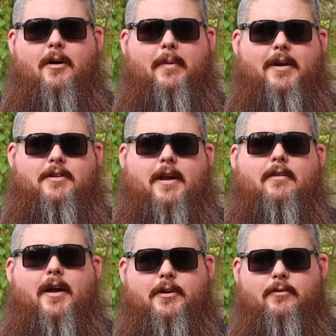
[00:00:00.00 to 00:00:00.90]
On my
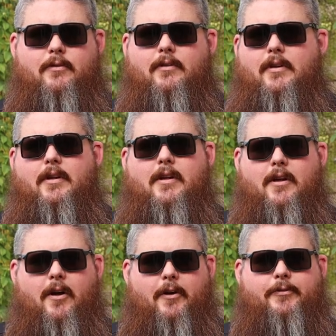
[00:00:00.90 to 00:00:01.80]
channel, I do
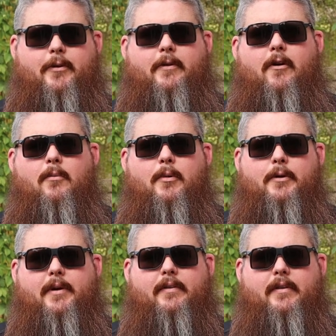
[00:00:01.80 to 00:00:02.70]
all sort of home
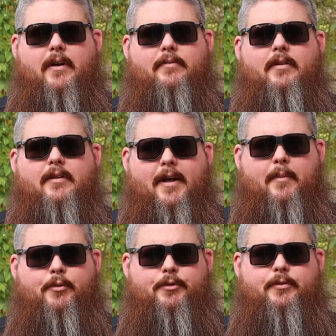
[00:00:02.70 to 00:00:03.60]
brewing stuff, a
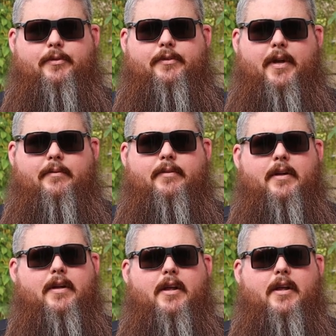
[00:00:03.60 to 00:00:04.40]
lot of brew tool stuff.